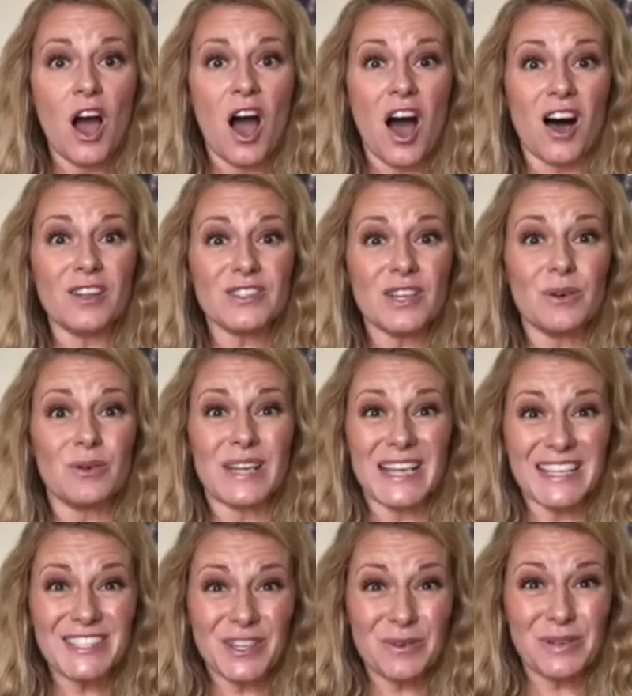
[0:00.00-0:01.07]
Also,
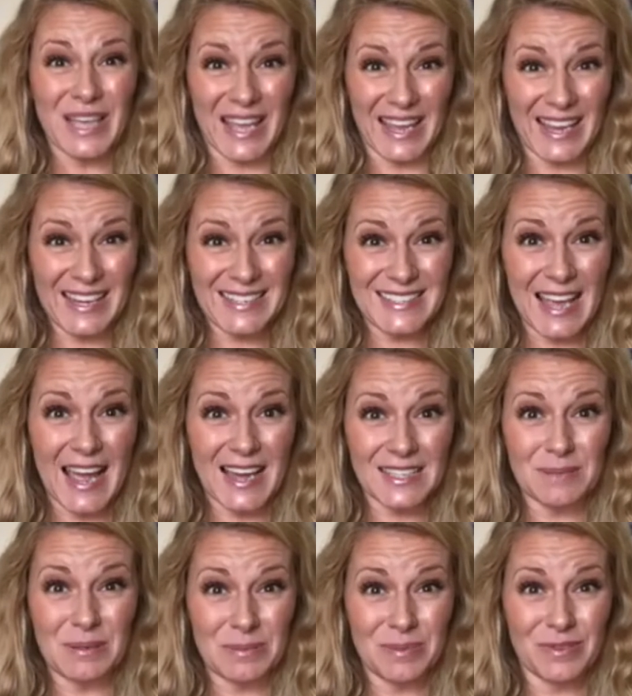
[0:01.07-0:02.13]
it's okay to
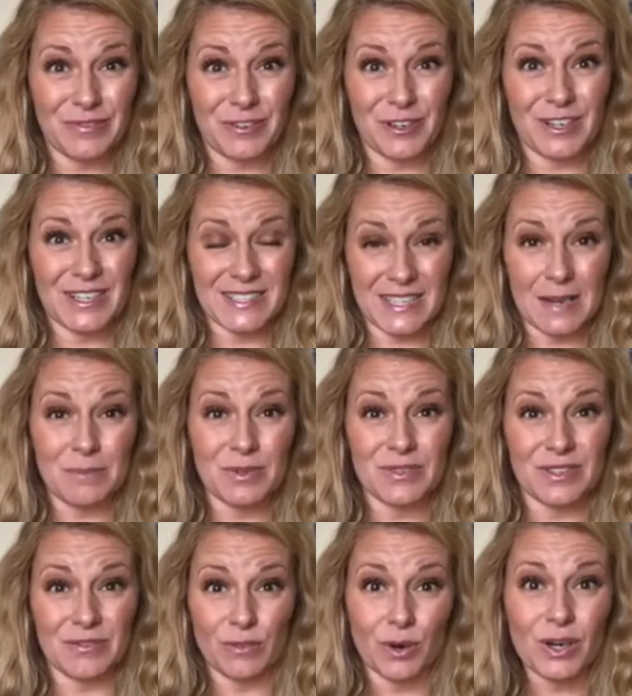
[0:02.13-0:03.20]
ask people for examples
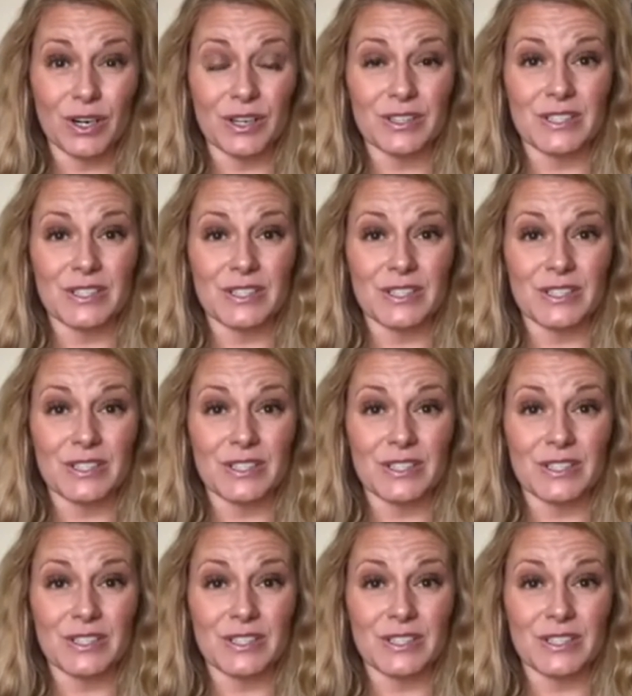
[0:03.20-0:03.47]
of work,